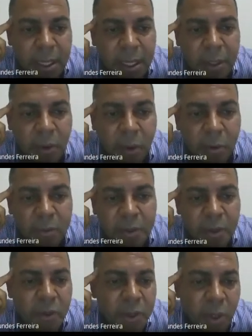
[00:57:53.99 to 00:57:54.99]

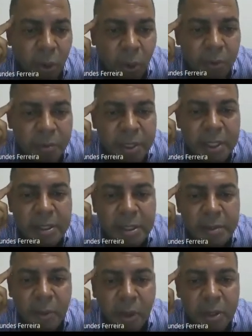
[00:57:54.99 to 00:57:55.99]
we hope that
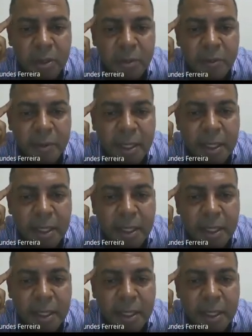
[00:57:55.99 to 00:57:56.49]
this model